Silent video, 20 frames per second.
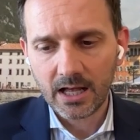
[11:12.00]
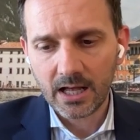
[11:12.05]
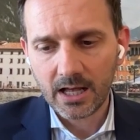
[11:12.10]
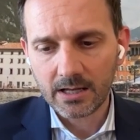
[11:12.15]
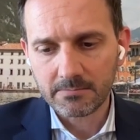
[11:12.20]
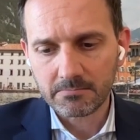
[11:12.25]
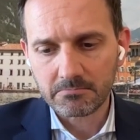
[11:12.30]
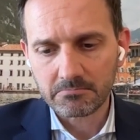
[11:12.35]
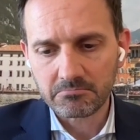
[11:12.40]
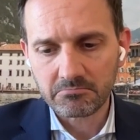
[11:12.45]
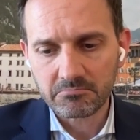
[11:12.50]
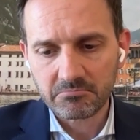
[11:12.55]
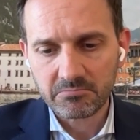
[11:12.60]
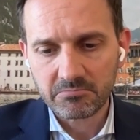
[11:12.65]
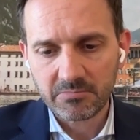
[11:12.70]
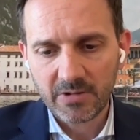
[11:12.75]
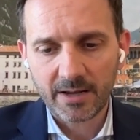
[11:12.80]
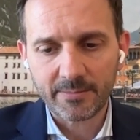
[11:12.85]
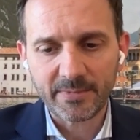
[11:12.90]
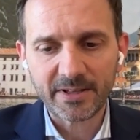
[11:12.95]
I
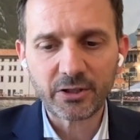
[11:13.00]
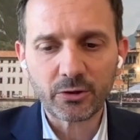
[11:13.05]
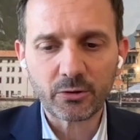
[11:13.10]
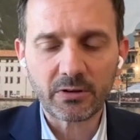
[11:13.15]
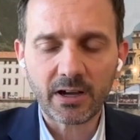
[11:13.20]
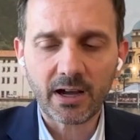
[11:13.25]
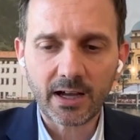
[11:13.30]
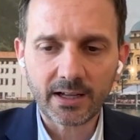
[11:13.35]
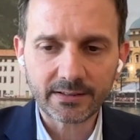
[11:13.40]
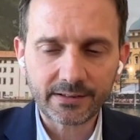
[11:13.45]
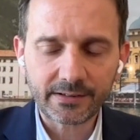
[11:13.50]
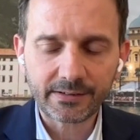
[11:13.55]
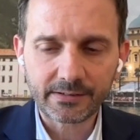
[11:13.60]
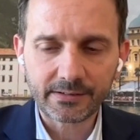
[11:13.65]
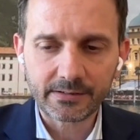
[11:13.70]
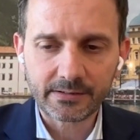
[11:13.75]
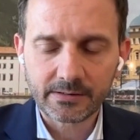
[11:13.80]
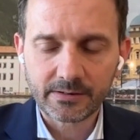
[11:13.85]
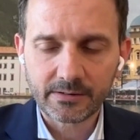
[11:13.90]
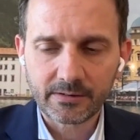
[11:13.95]
mean, you
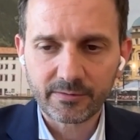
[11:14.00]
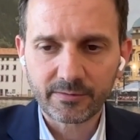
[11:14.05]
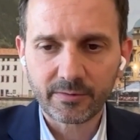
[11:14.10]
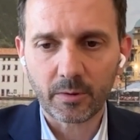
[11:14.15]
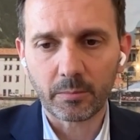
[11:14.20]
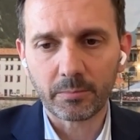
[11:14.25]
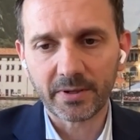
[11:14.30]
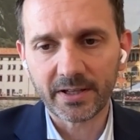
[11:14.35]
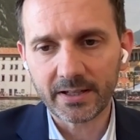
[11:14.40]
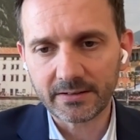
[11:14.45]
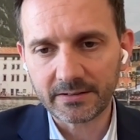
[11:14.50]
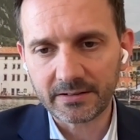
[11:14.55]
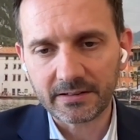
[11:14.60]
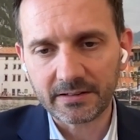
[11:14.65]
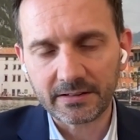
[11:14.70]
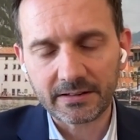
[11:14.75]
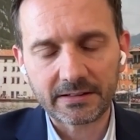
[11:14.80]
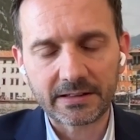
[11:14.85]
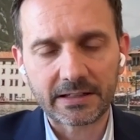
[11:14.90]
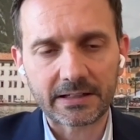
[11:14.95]
can't
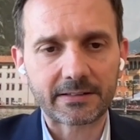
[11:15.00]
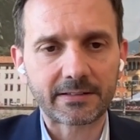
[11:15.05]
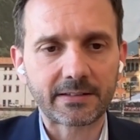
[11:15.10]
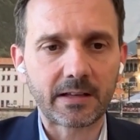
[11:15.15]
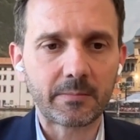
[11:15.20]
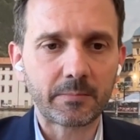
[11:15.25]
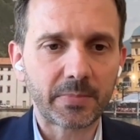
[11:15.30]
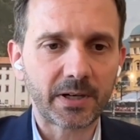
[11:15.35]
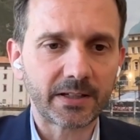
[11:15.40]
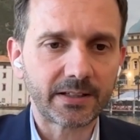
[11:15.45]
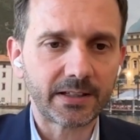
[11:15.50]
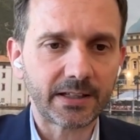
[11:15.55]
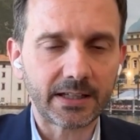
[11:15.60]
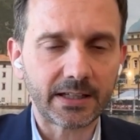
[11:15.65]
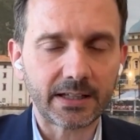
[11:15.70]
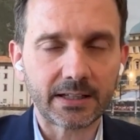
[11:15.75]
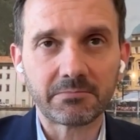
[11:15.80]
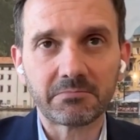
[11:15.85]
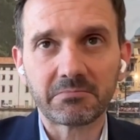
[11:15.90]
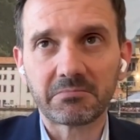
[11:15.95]
forbid that
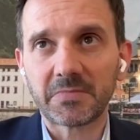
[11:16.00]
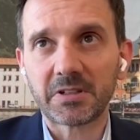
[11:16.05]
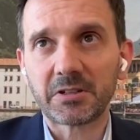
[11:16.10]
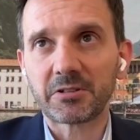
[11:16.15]
somebody